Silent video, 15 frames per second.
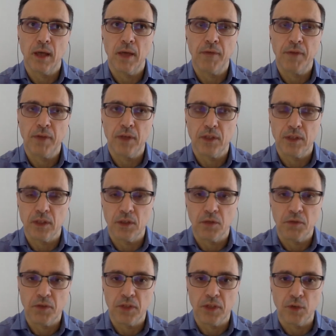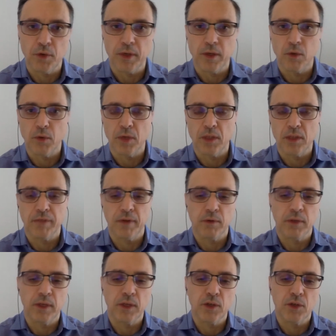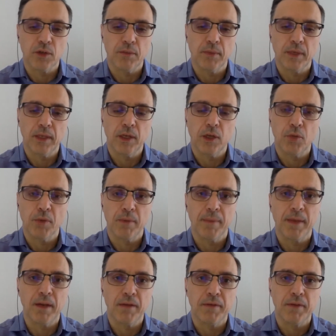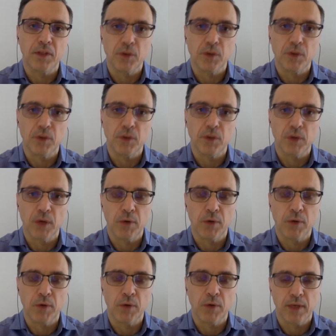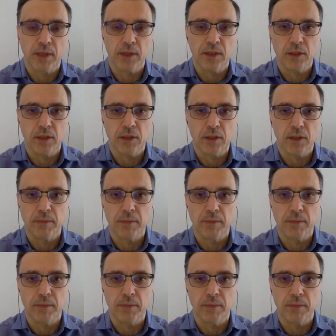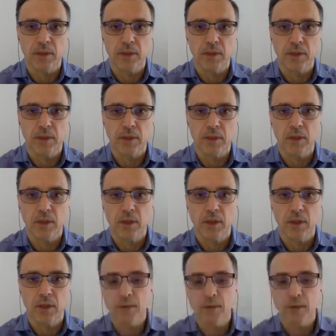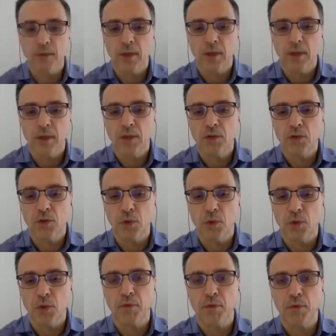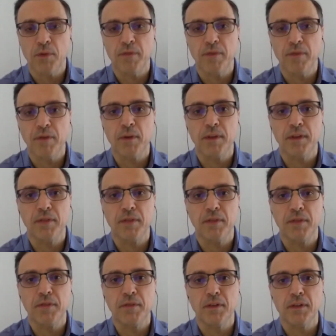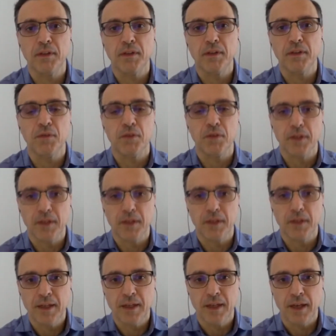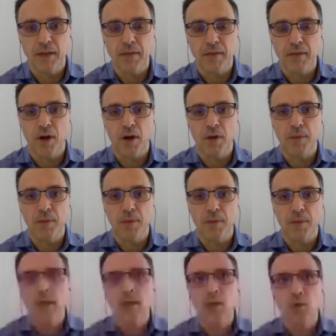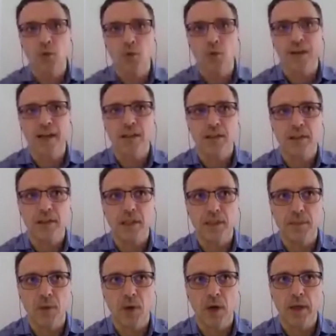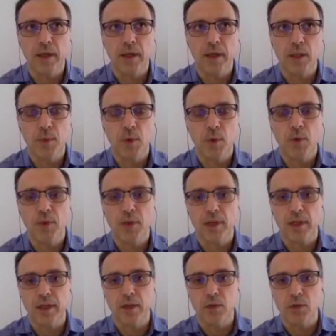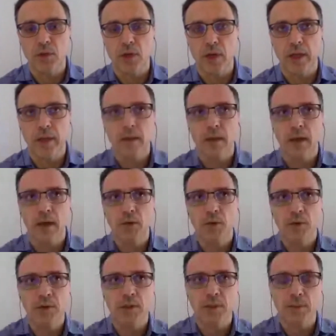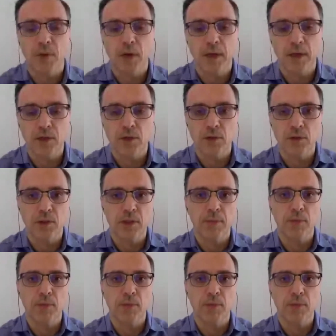efficacy is obviously critical and is the foundation, but economic benefit to healthcare system is also paramount. So you have 3 very different environments. How do you sort of enter these markets beyond the clinical side? How do you enter these markets to